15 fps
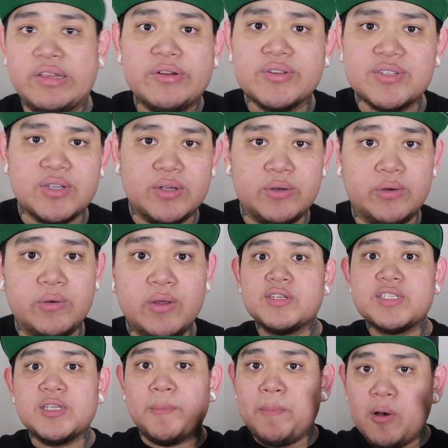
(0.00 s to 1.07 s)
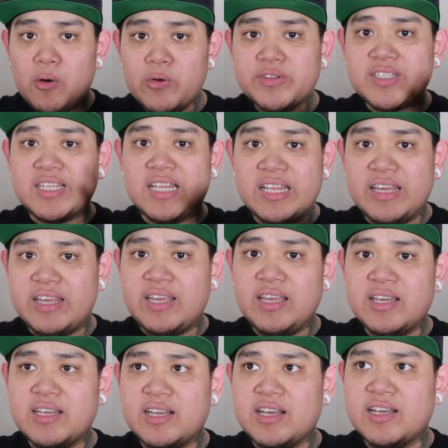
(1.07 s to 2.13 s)
years ago.
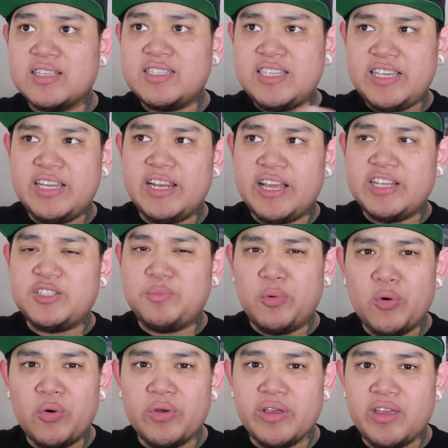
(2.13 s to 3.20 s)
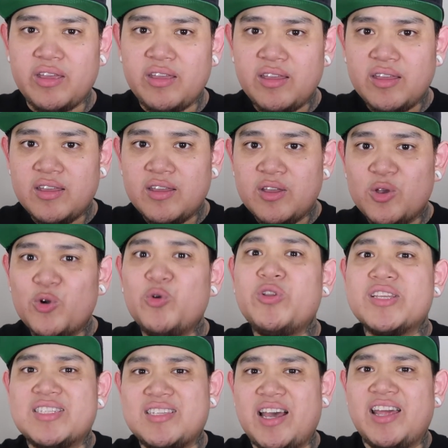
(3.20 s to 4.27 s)
Supposedly a teenage boy who
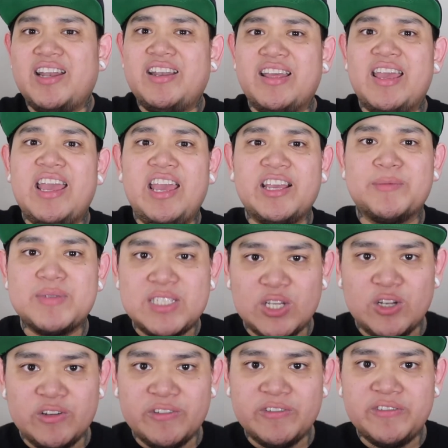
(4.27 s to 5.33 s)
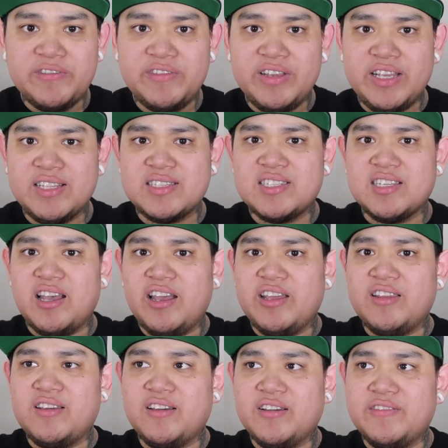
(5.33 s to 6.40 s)
decided to hang himself
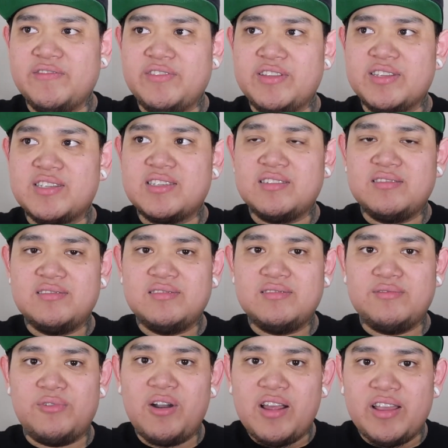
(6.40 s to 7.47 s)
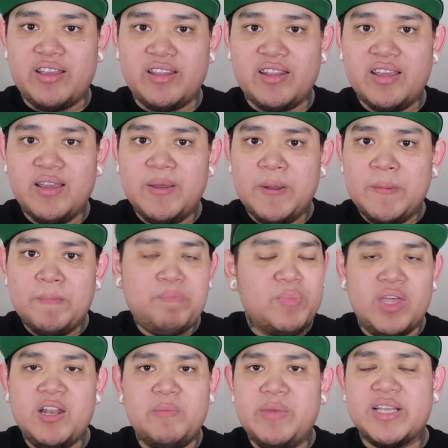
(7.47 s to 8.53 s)
inside of this ride,
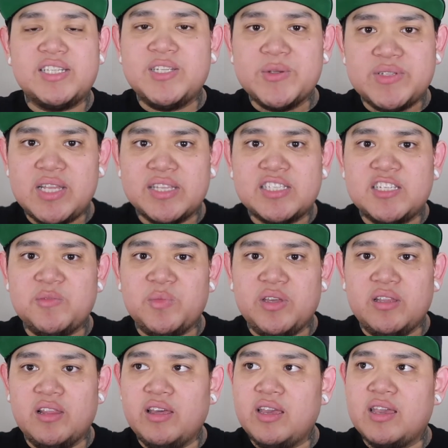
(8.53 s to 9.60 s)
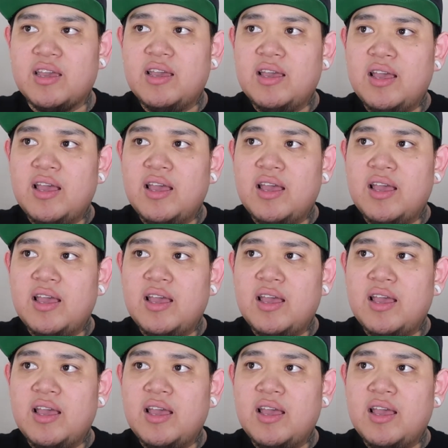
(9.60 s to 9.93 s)
and it makes no sense to me. Like,